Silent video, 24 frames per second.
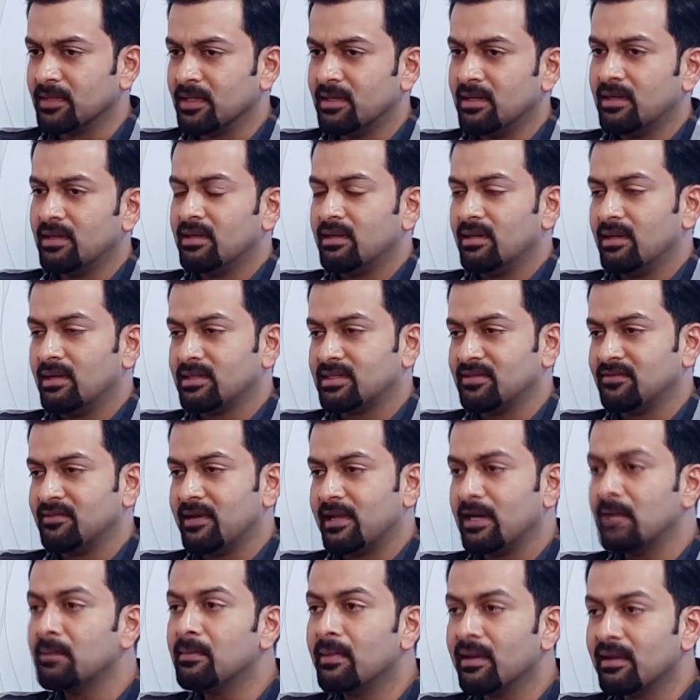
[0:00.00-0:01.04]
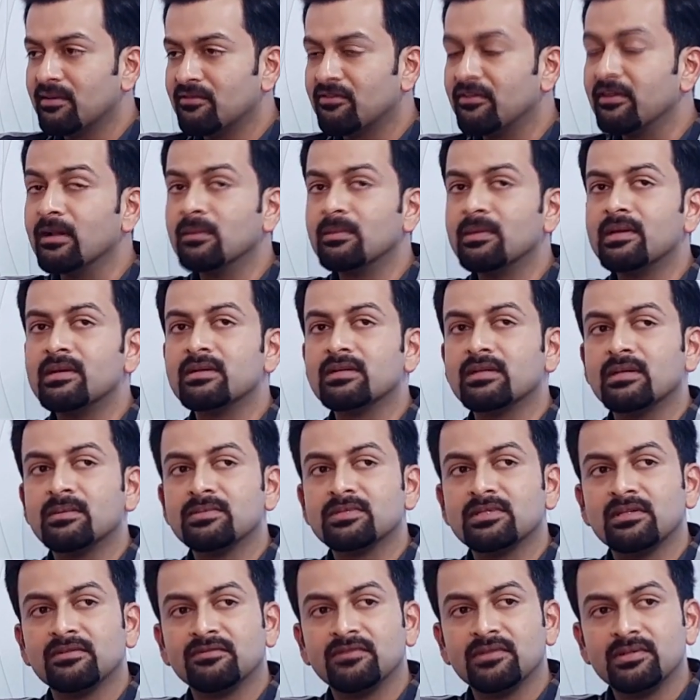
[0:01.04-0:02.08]
Right. It's a very big film in
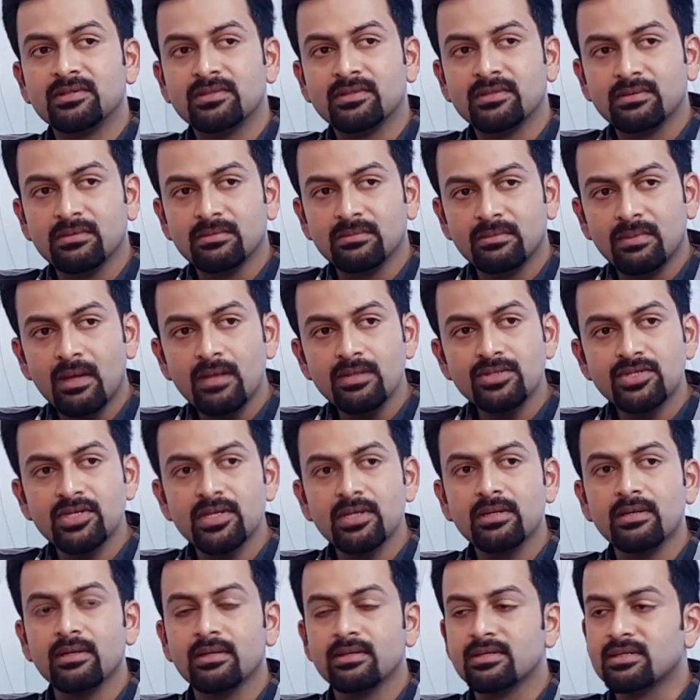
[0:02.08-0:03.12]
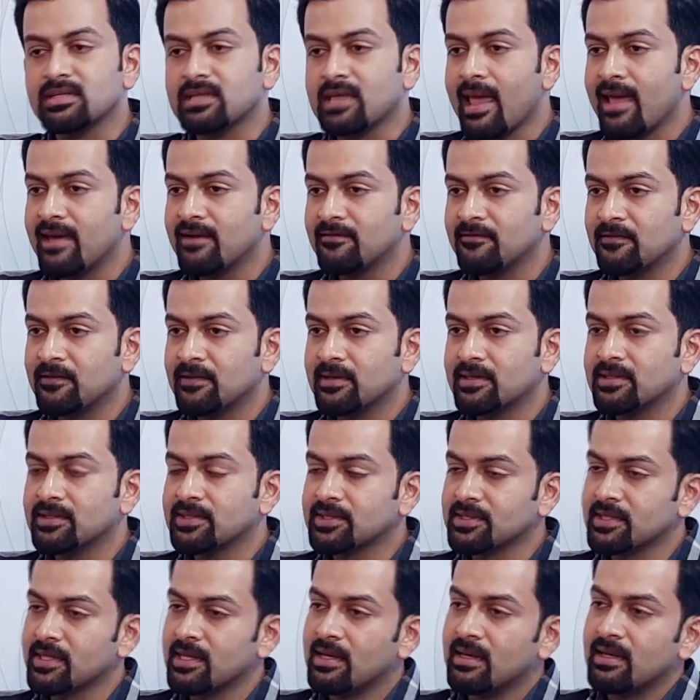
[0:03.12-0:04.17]
terms of its budget, its
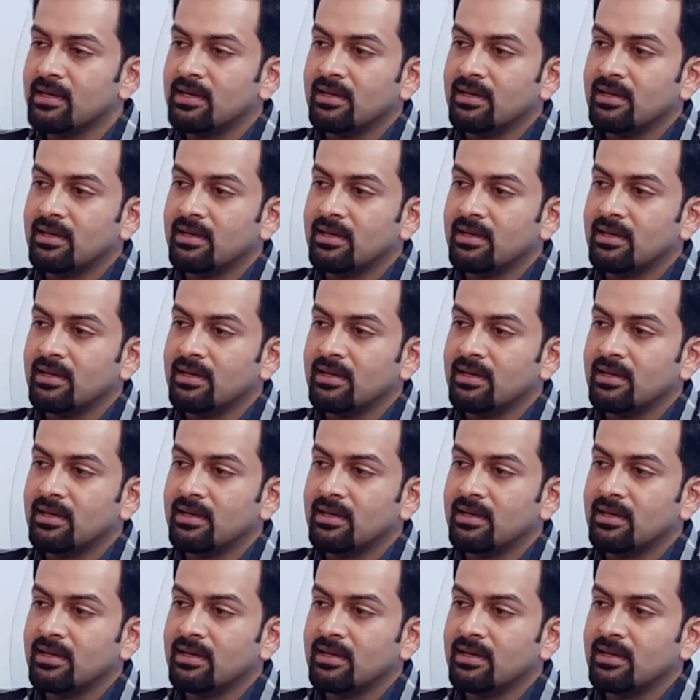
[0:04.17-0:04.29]
canvas. Mm.